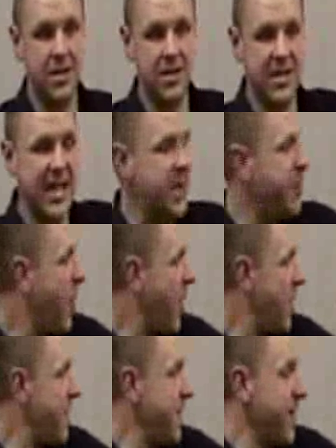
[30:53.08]
Set
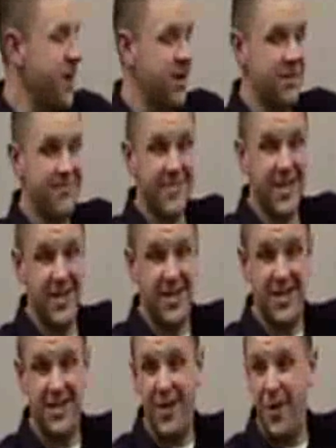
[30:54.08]
apart for
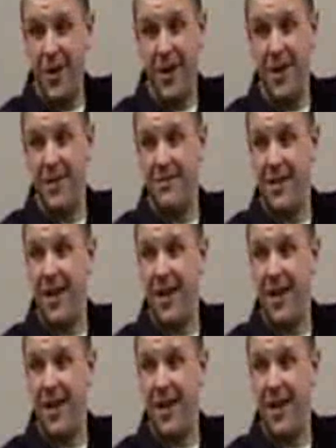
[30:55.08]
no good.